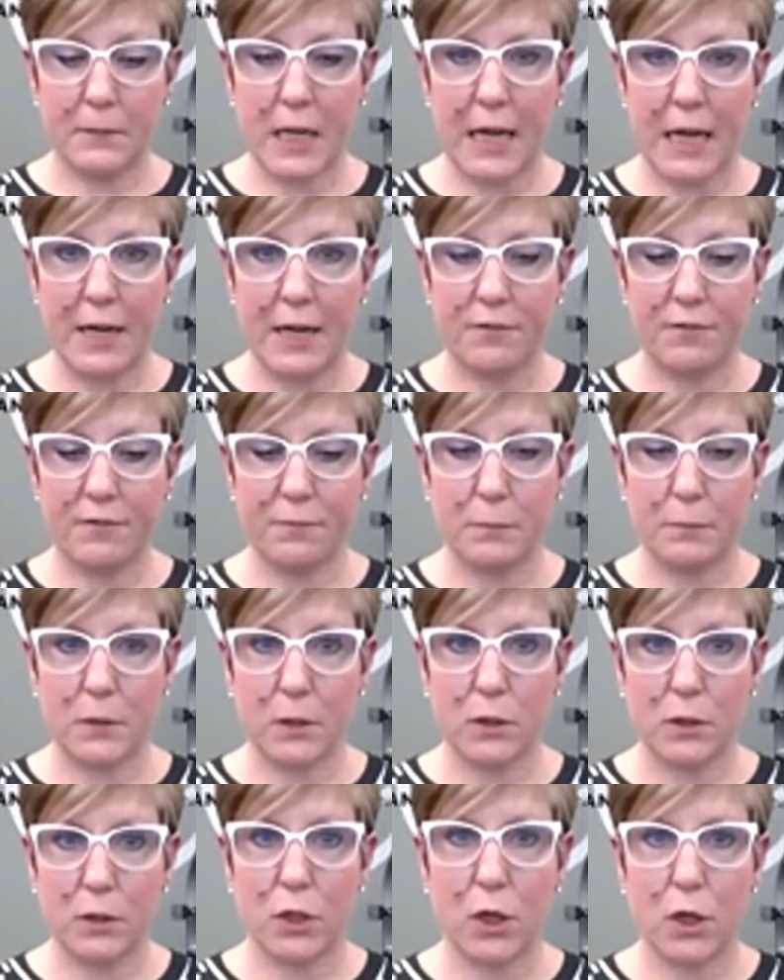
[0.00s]
kind of
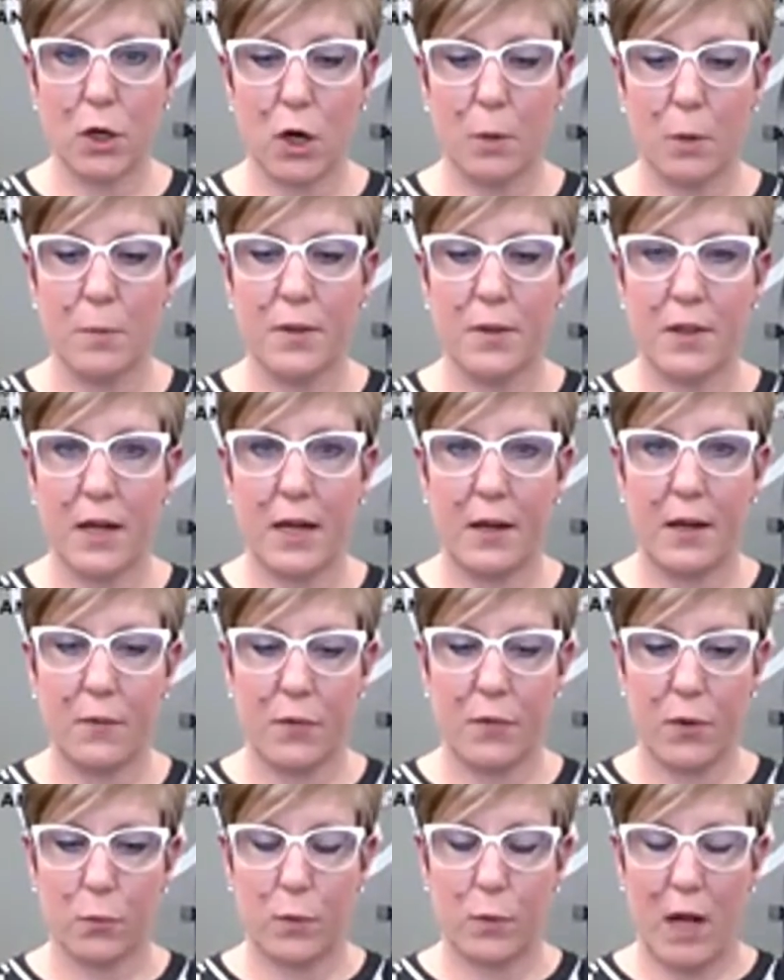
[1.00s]
curbed
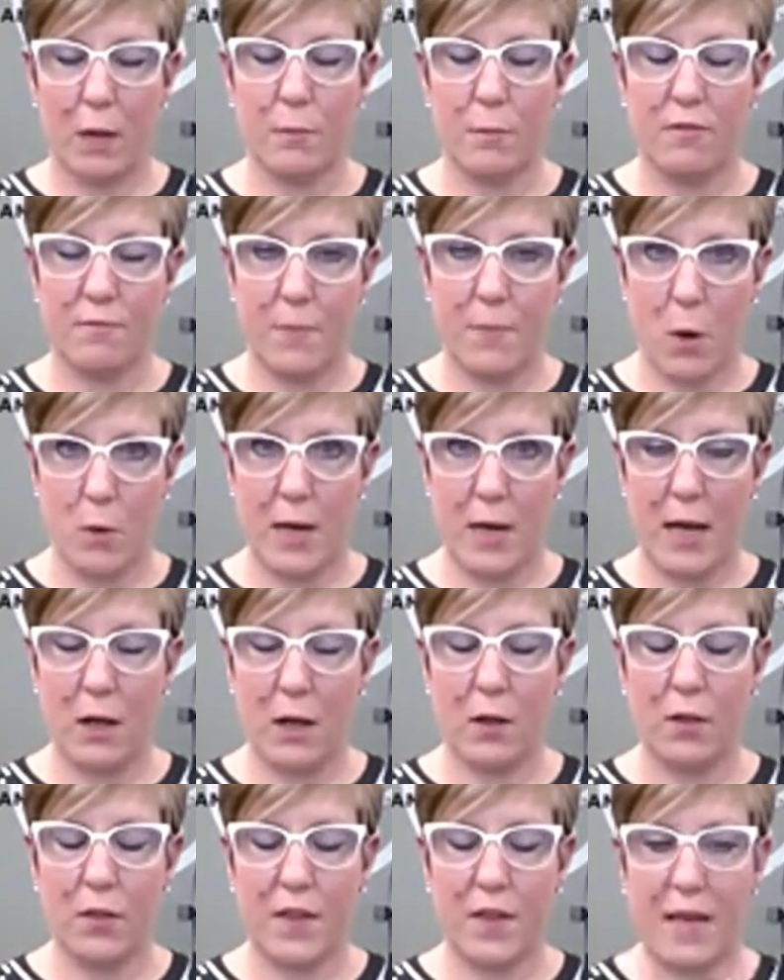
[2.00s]
the, the realm of bone
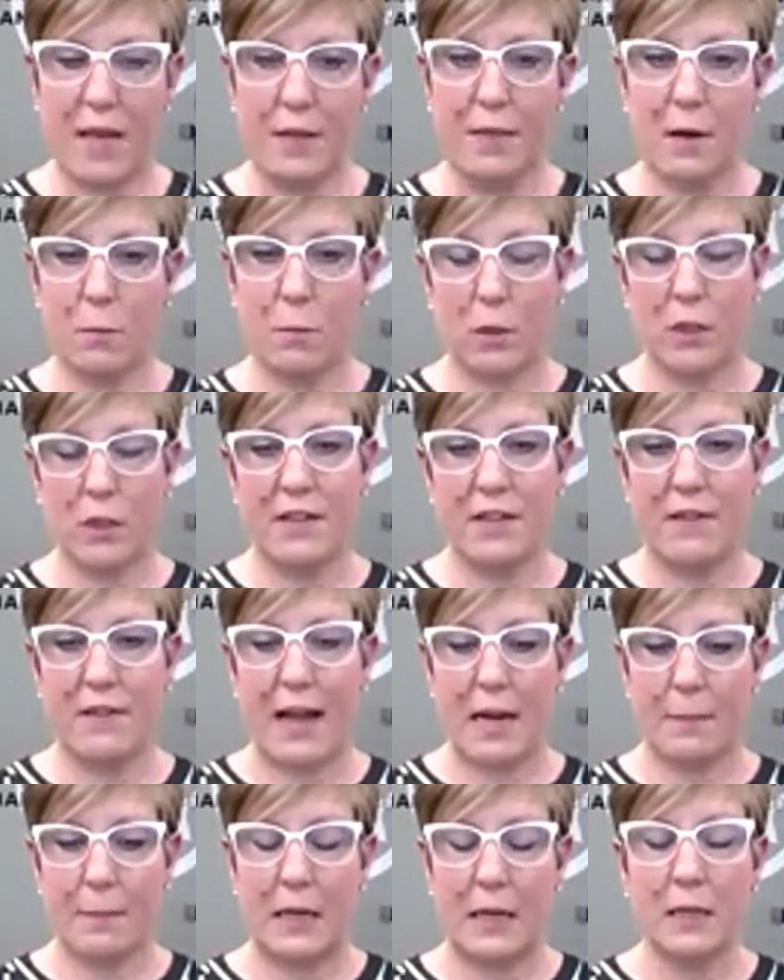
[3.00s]
health in their
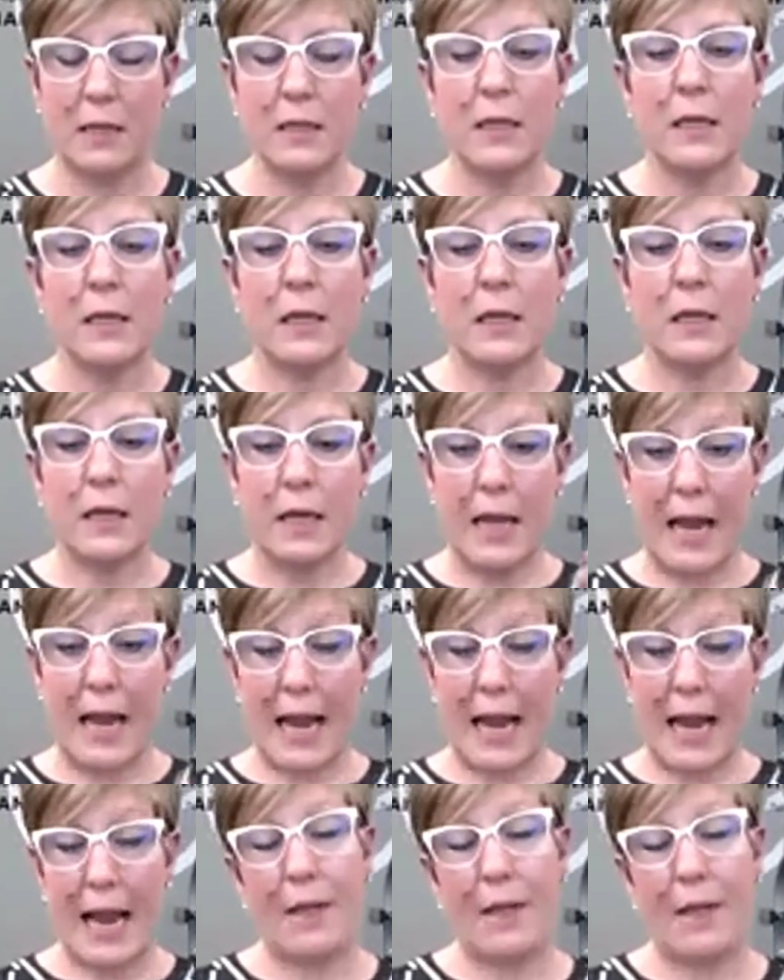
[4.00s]
multivitamin
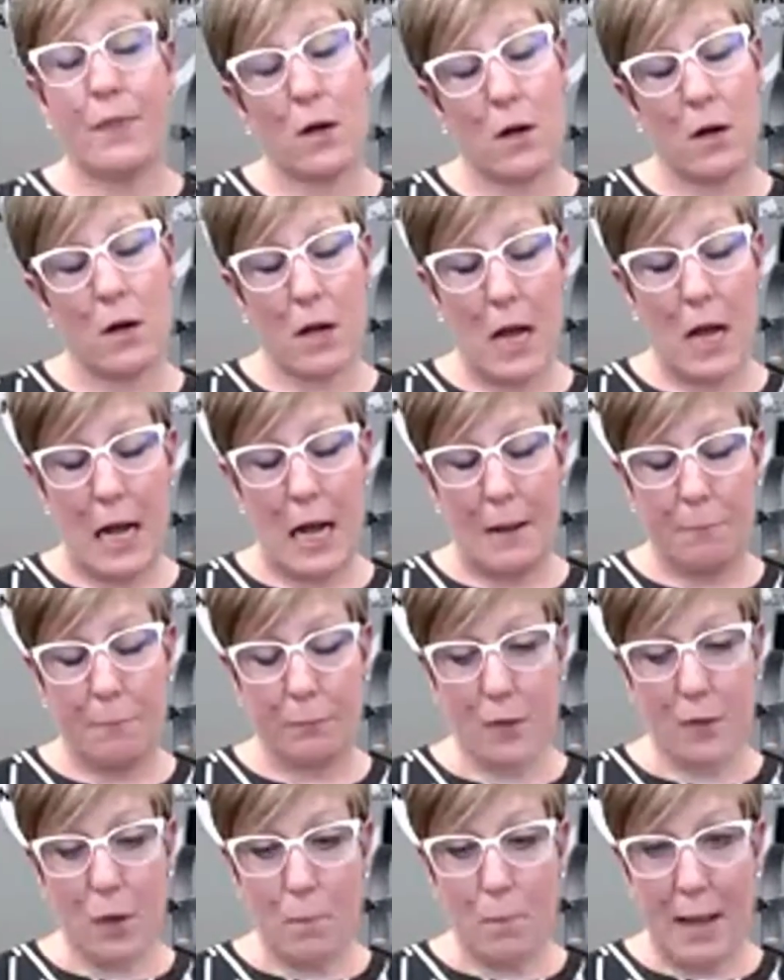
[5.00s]
and their
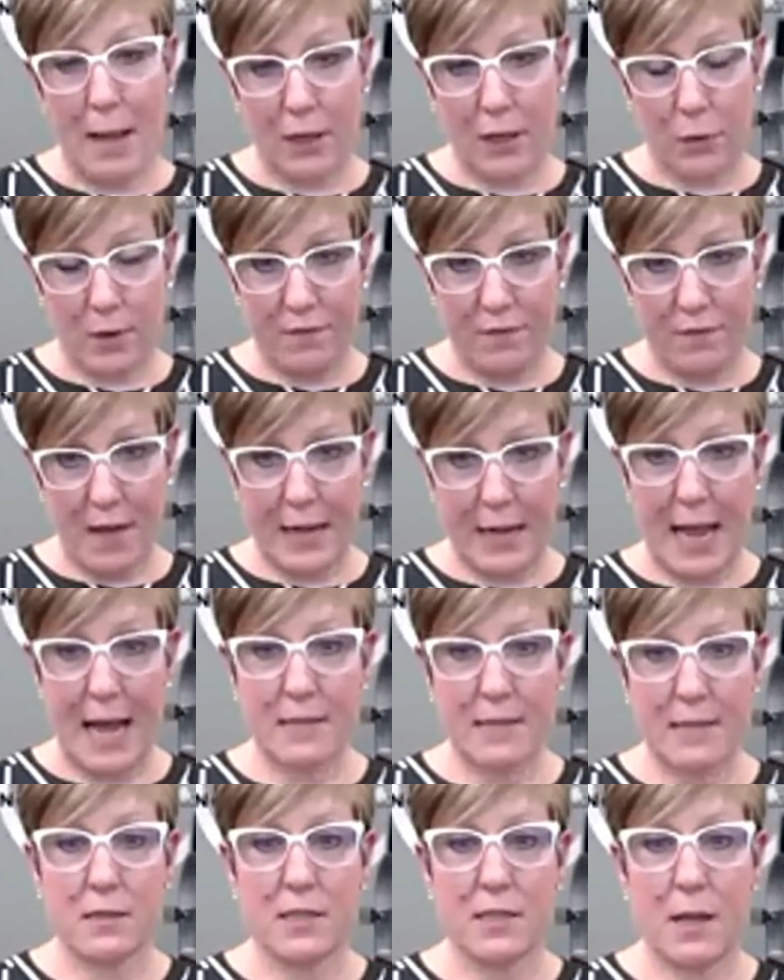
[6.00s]
um, omega 3 fatty
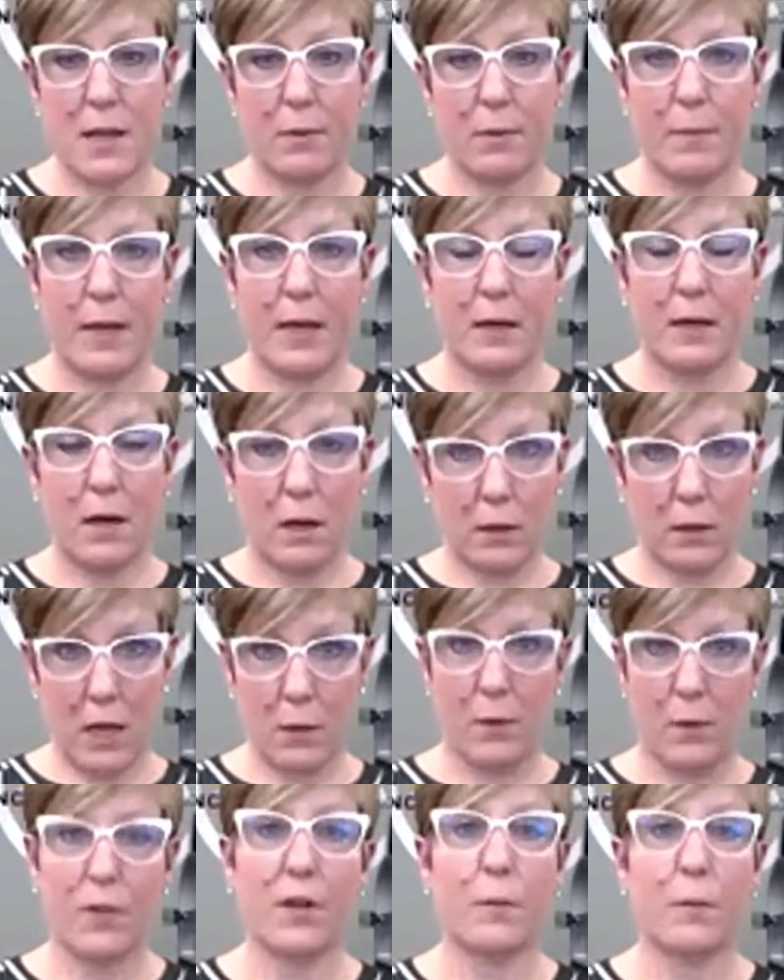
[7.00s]
acid supplement,
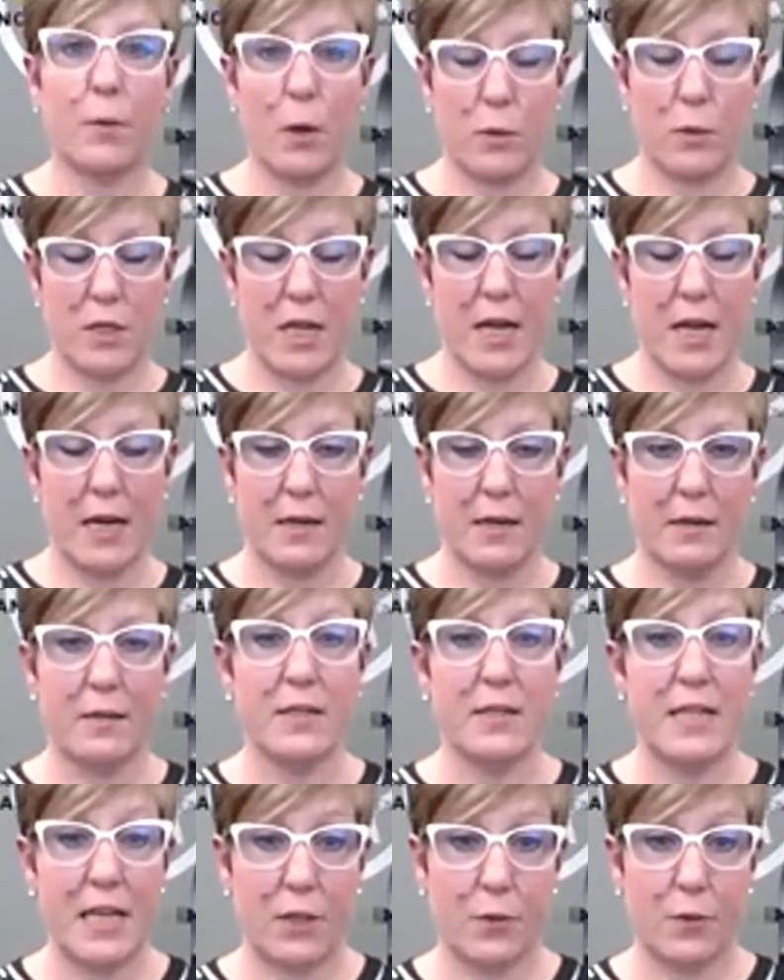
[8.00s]
along with their protein
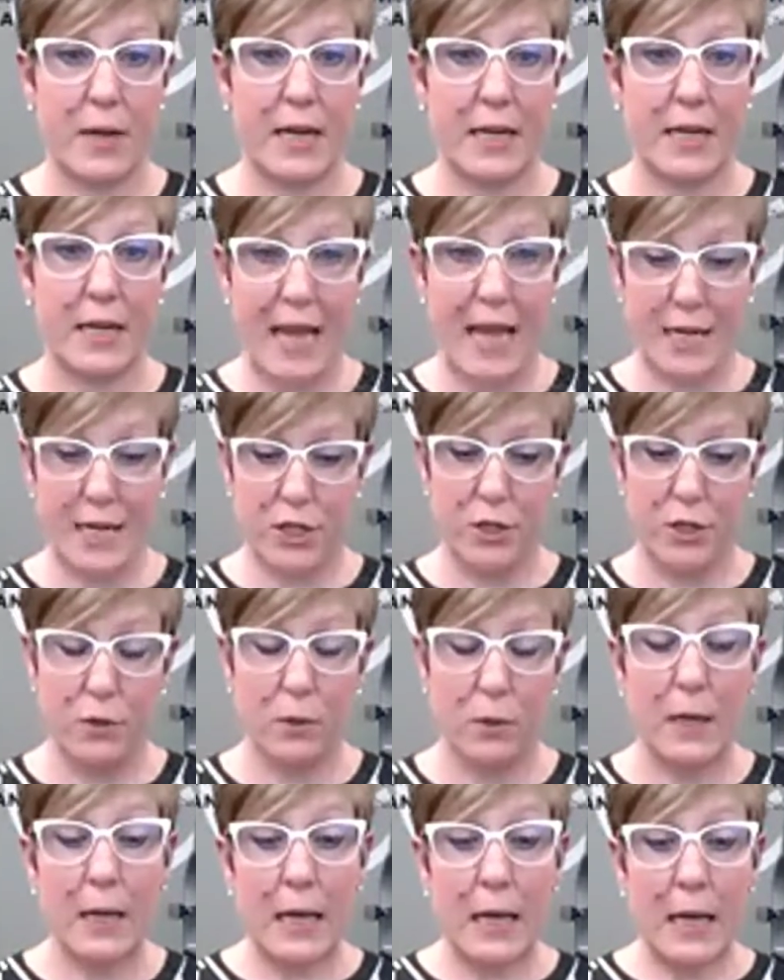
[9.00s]
D3 and
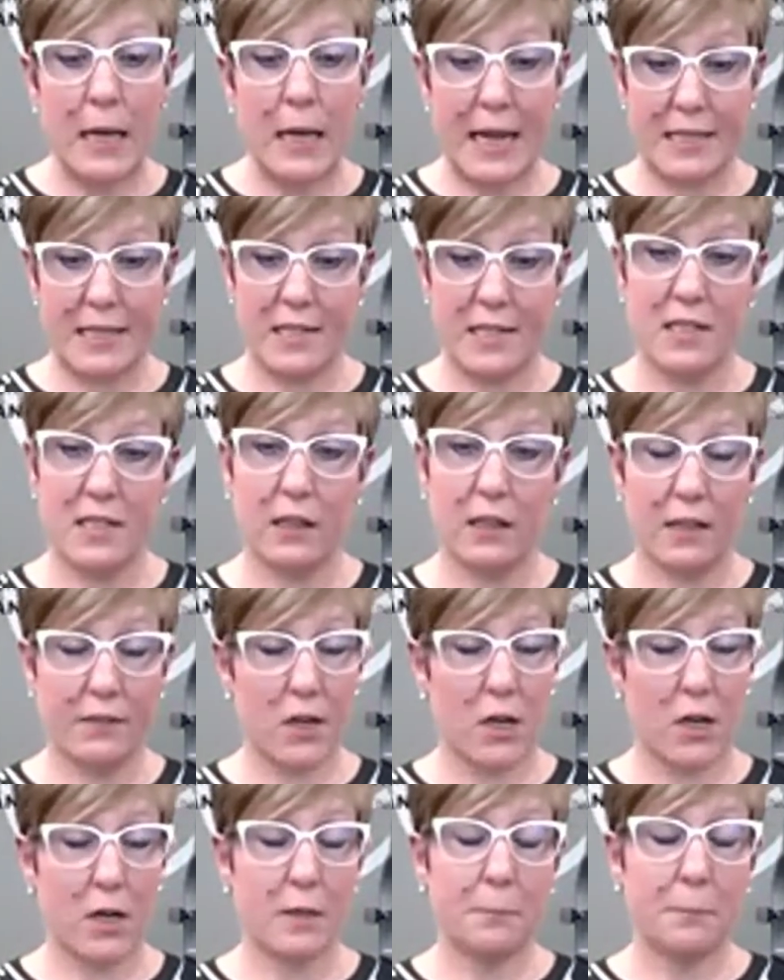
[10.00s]
K2. It's
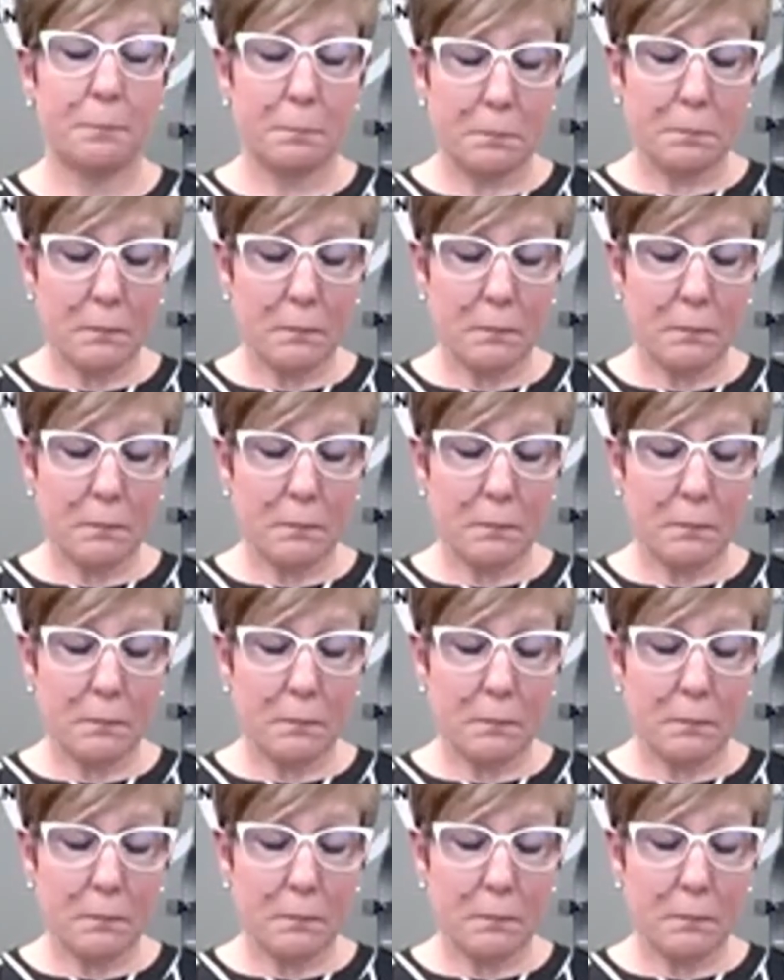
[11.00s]
delivered